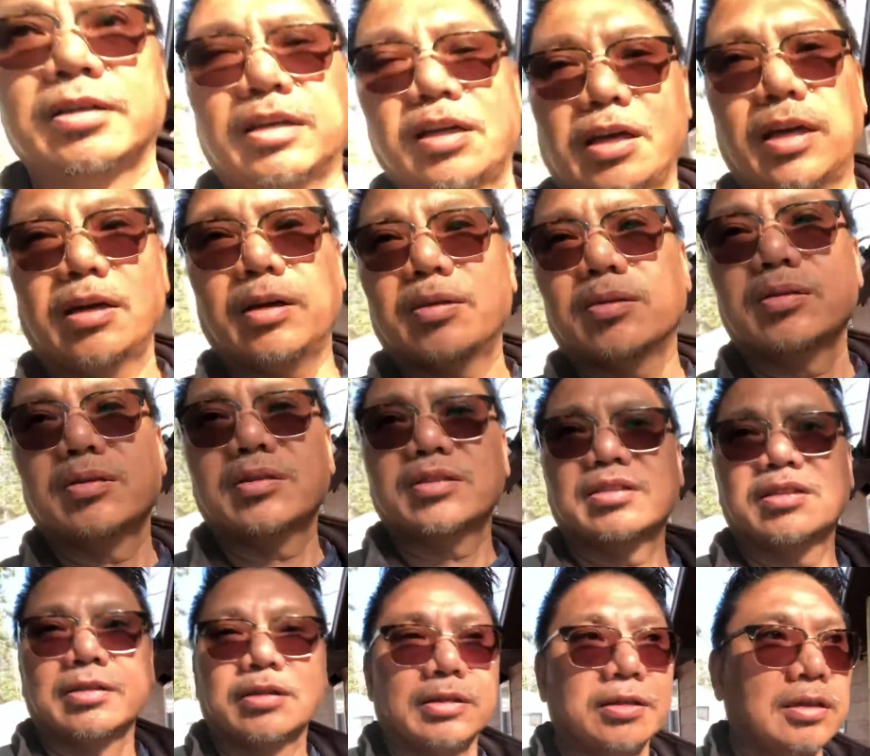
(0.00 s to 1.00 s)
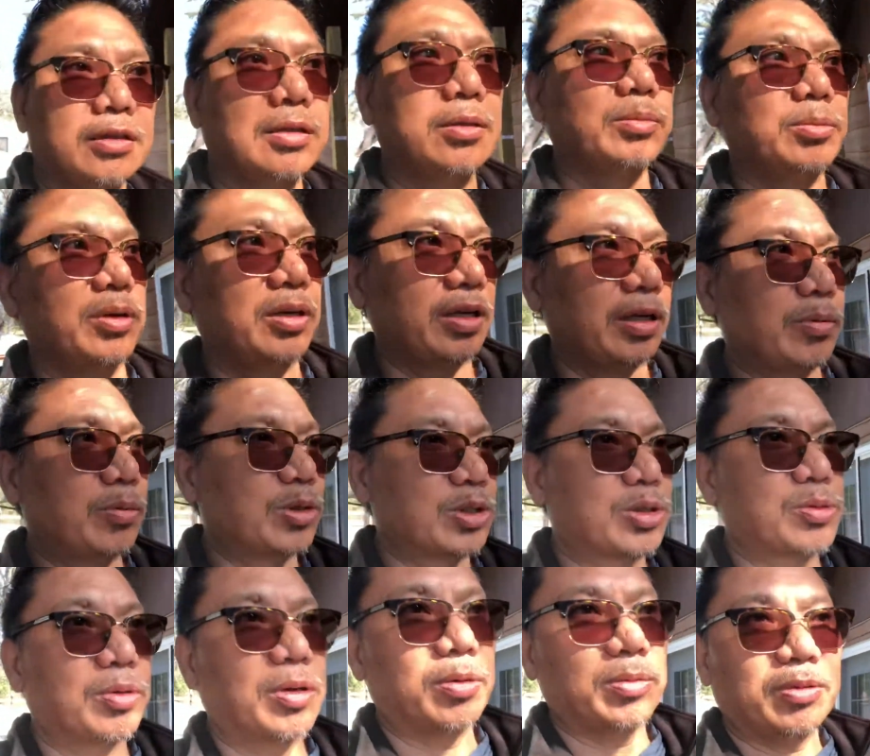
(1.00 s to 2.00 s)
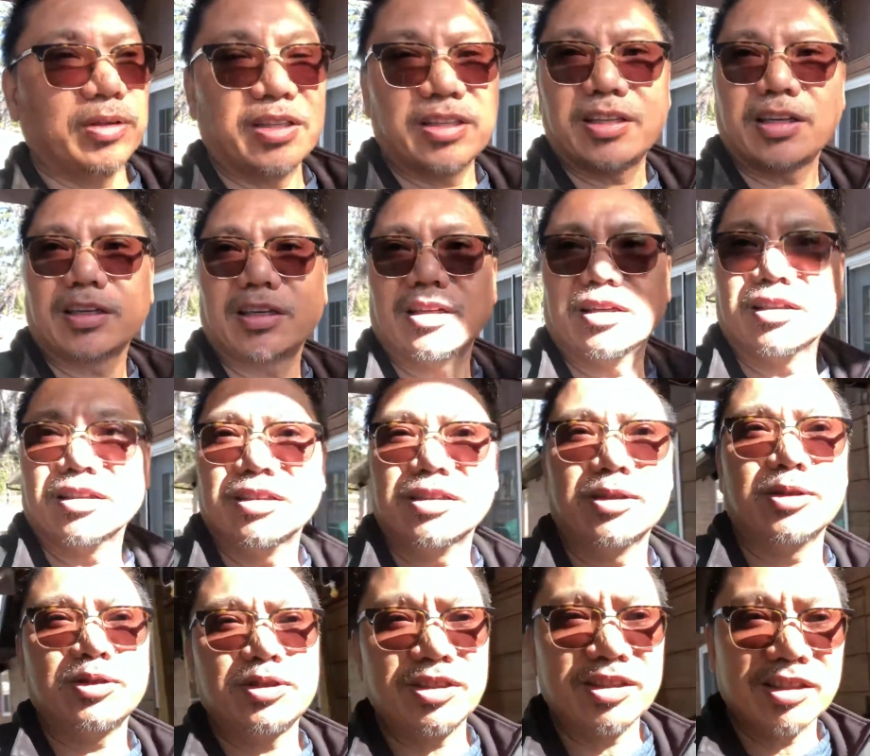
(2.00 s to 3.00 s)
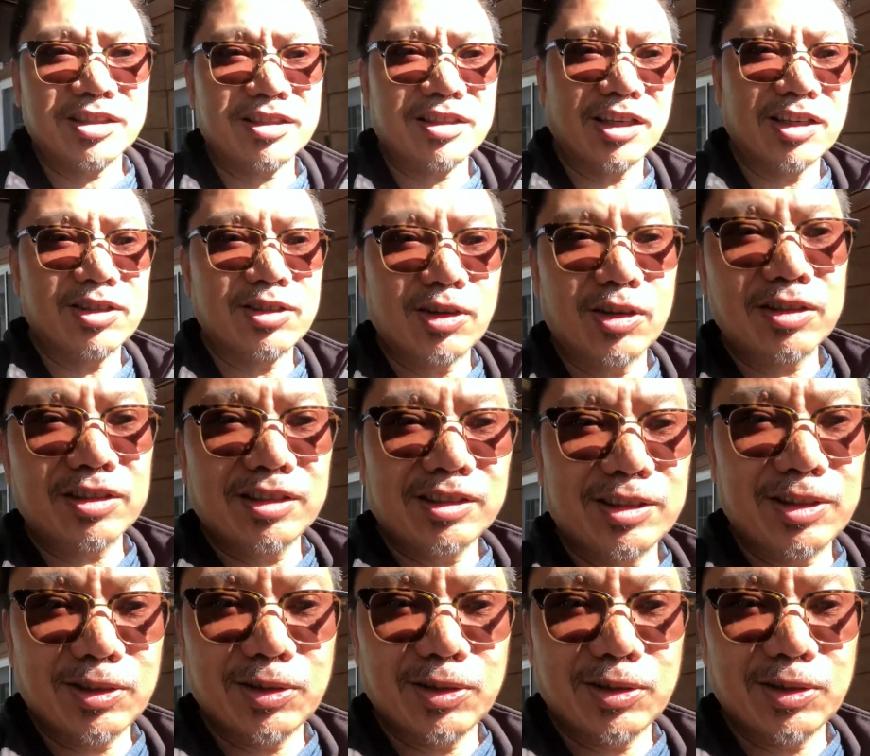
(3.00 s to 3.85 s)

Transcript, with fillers: Yeah. The neighbor's probably thinking, who's this guy talking to?